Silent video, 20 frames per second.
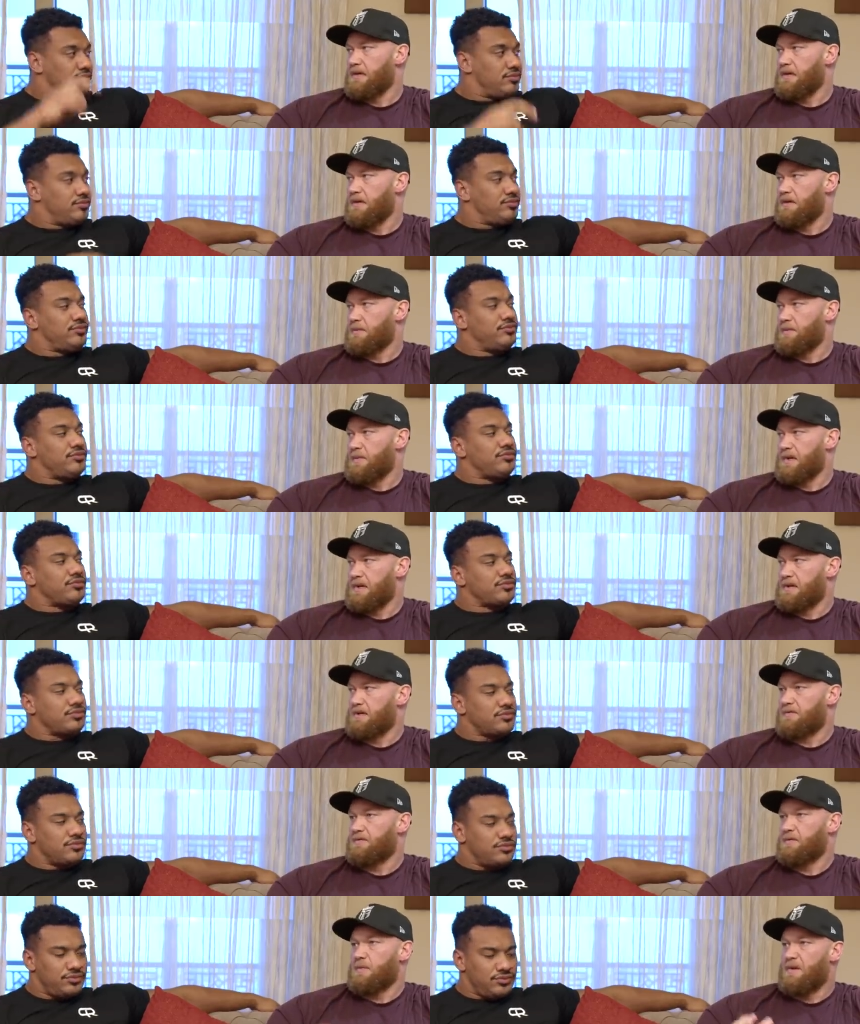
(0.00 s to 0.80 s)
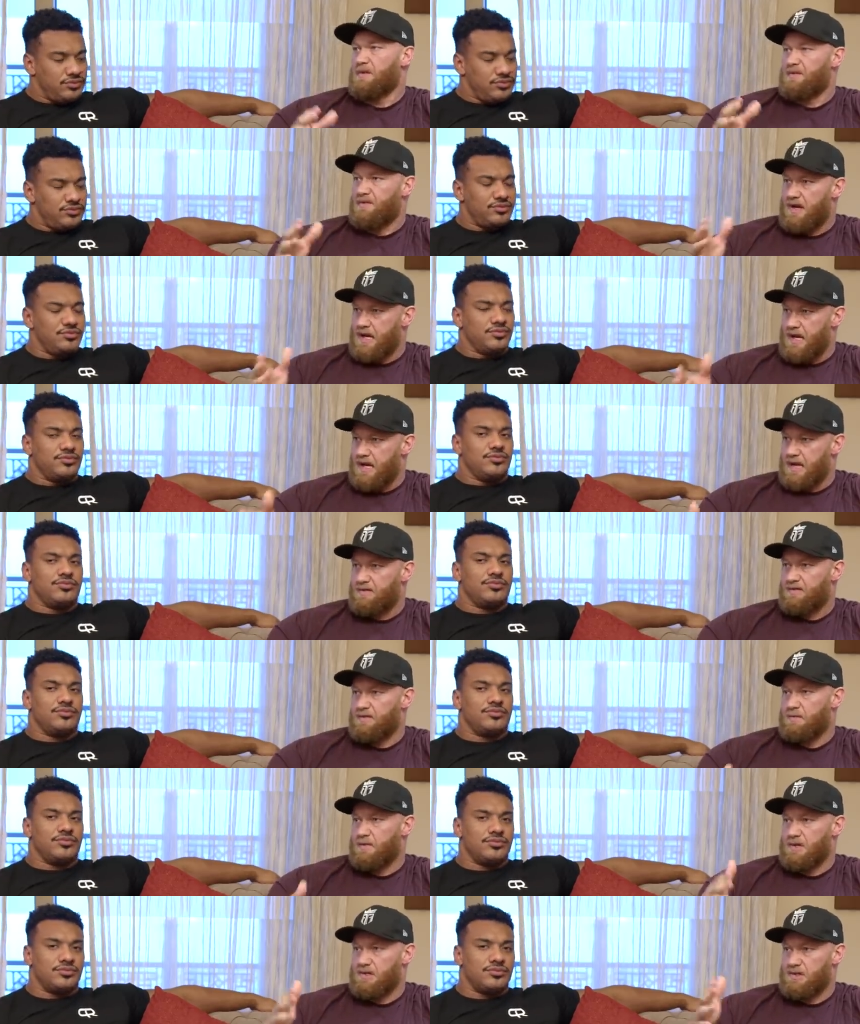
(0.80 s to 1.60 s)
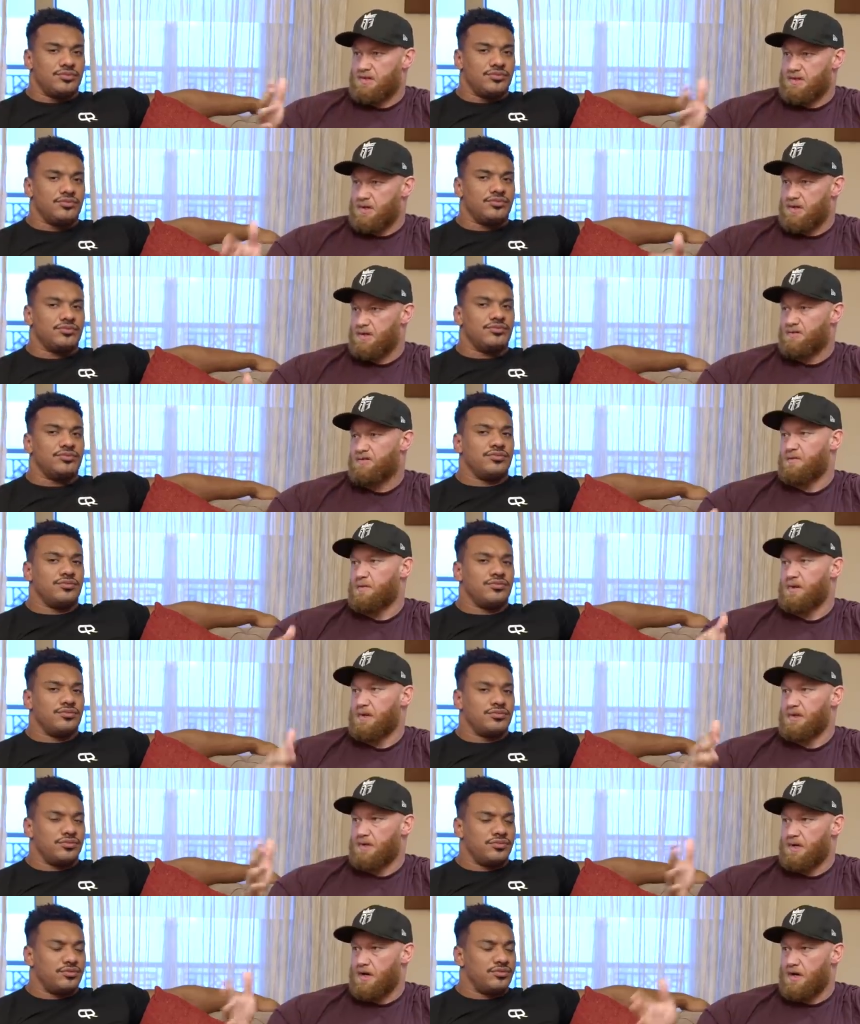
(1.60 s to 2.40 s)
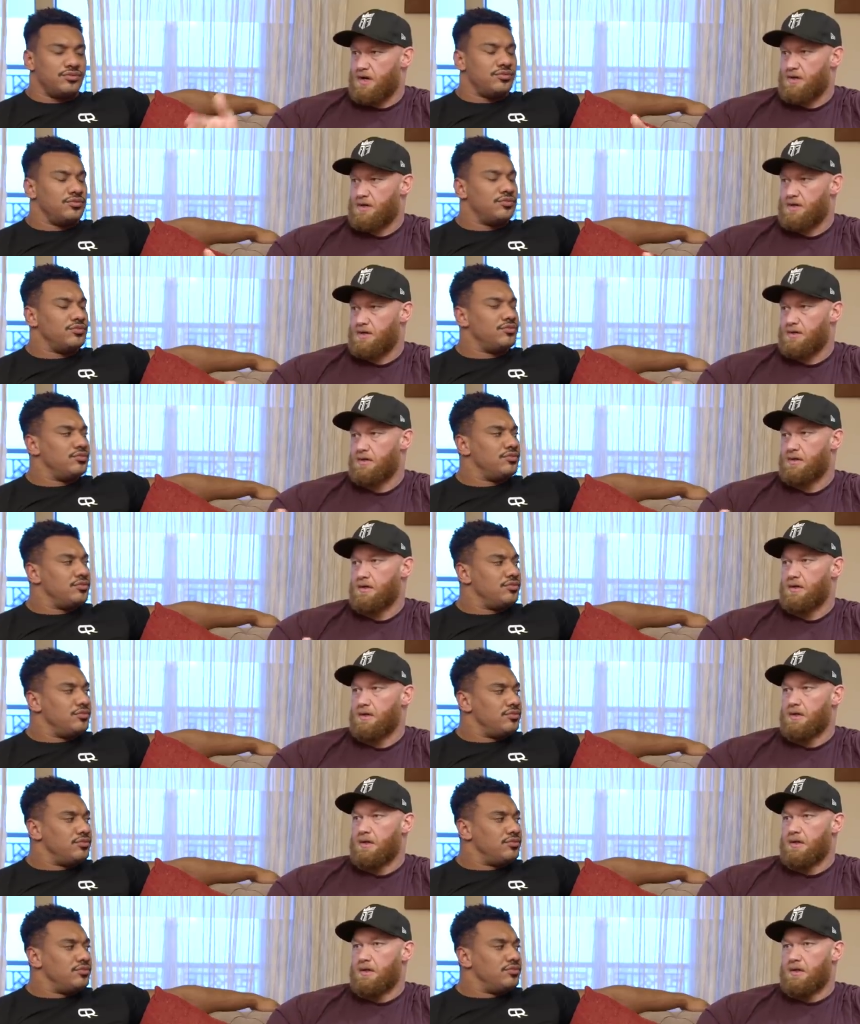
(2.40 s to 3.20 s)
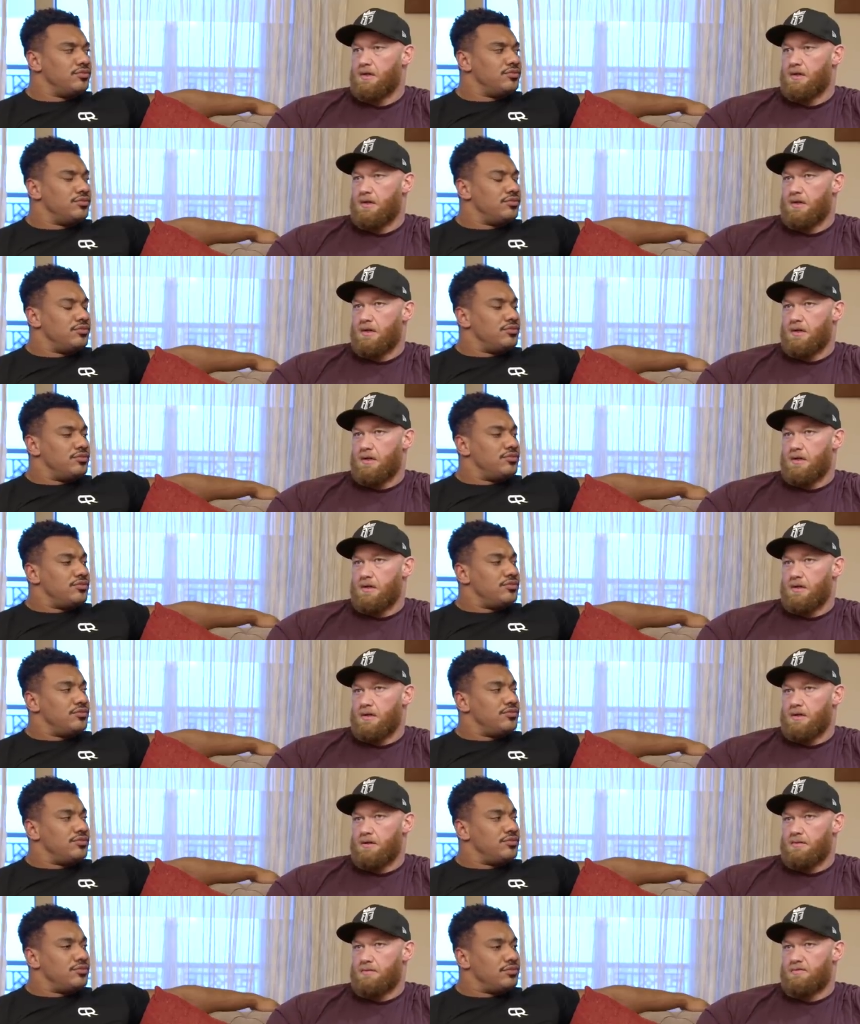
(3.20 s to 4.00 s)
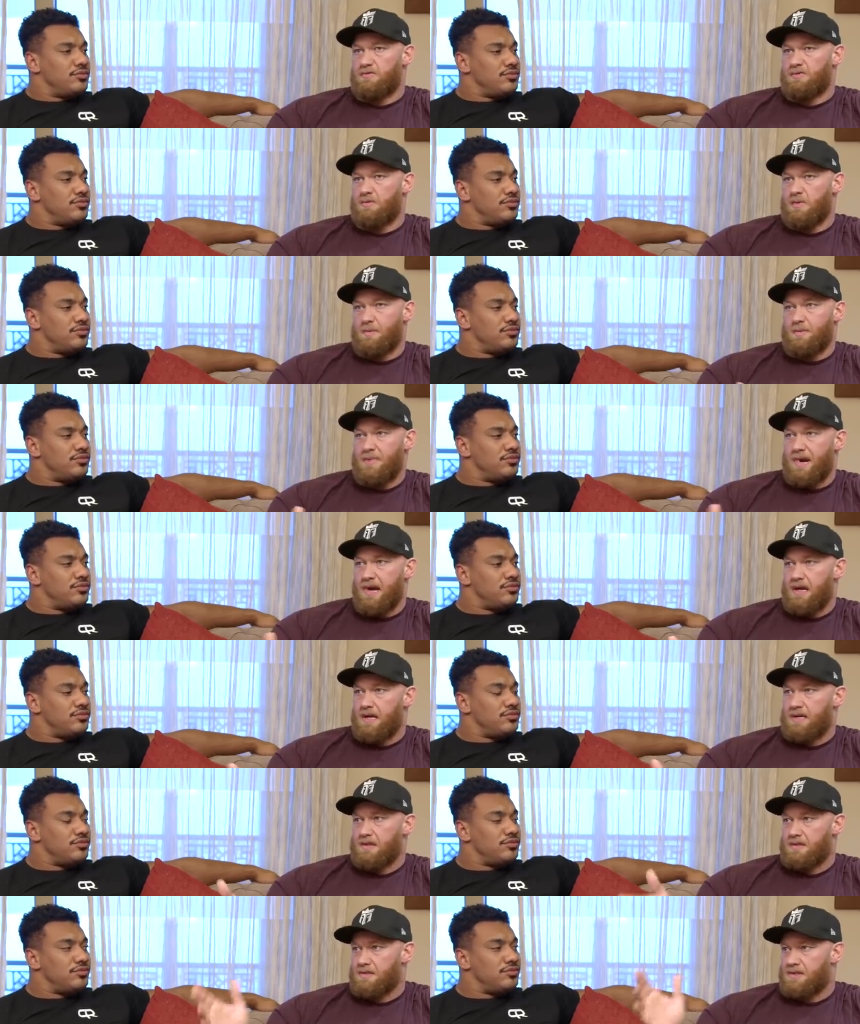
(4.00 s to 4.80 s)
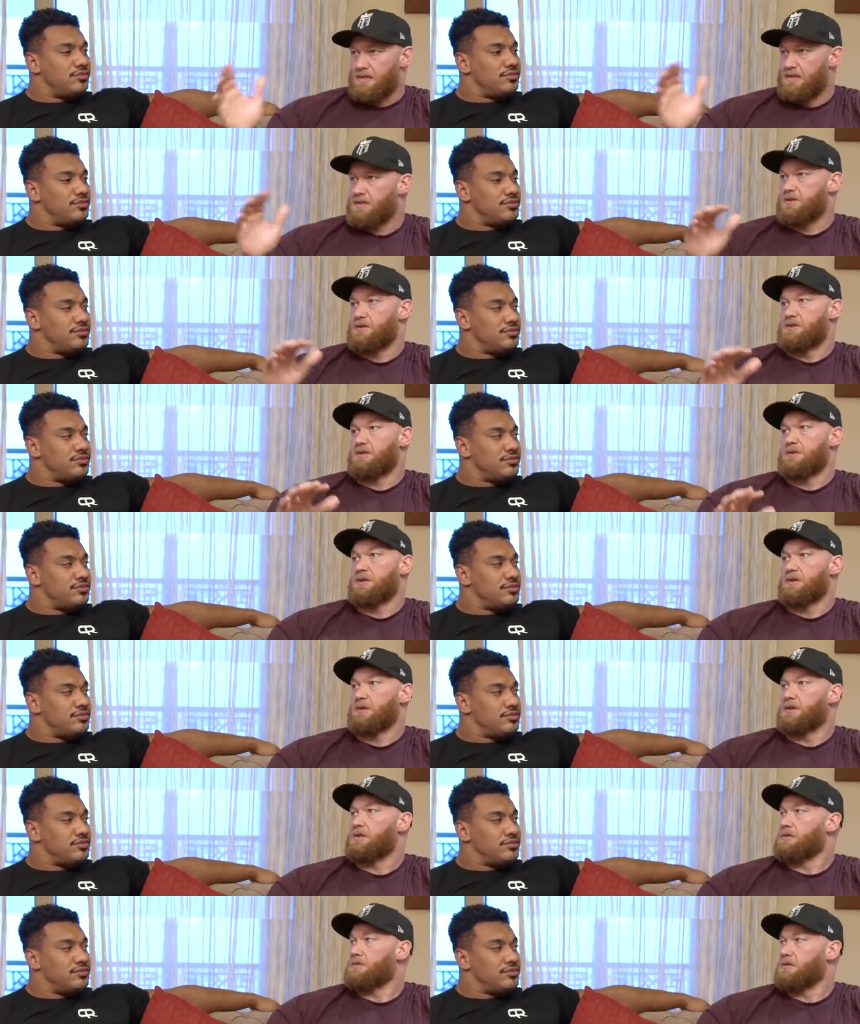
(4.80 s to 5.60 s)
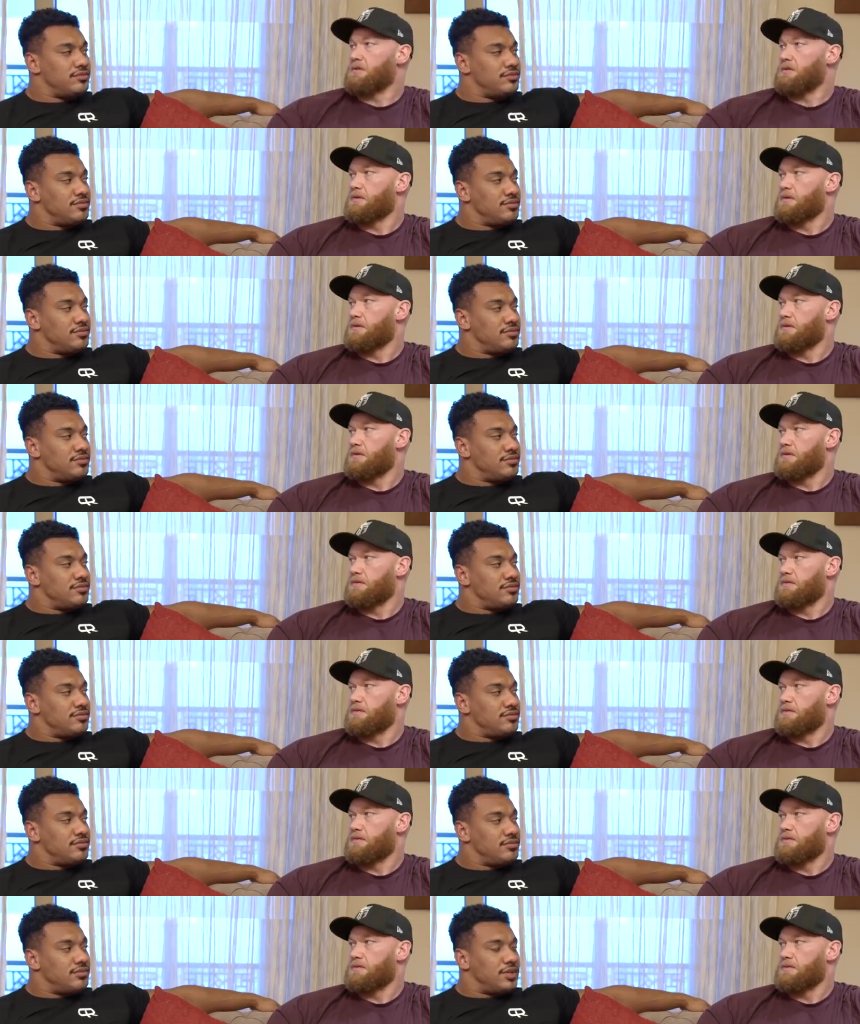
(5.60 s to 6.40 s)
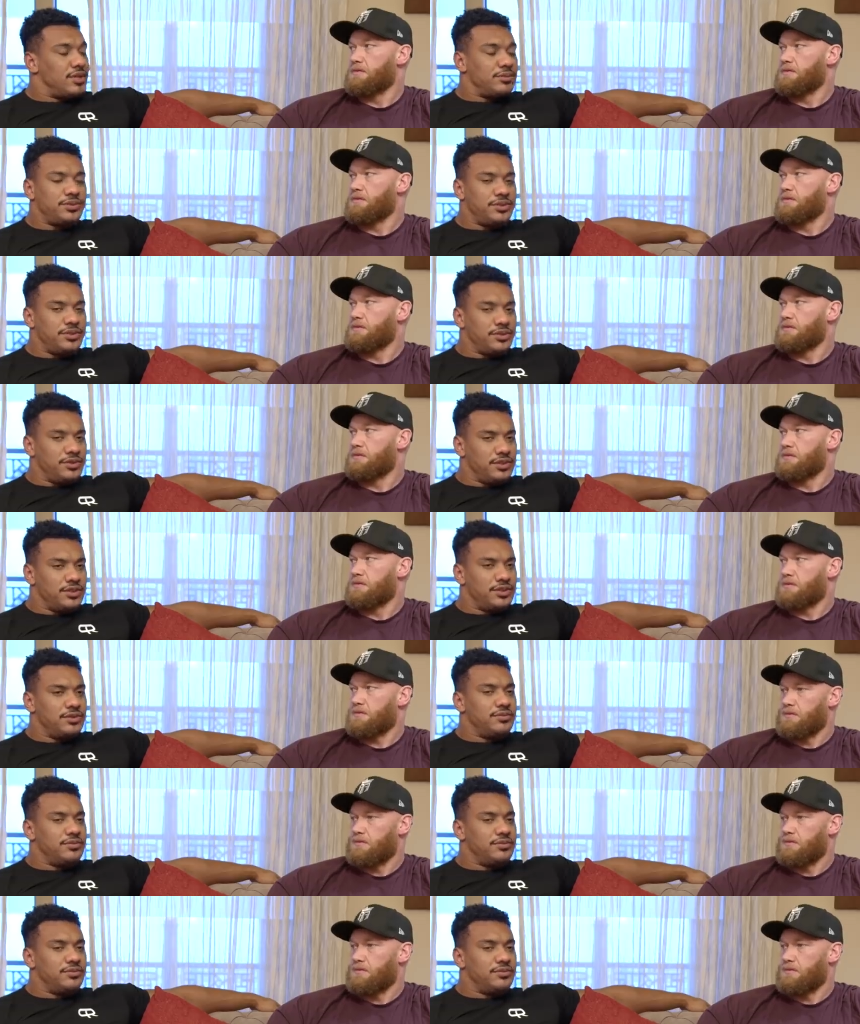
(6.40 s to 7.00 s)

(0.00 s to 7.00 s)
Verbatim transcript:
Speaker 1: I want to be there for my wife, for my son, for my daughter, um, for my parents, sisters. You know. Absolutely.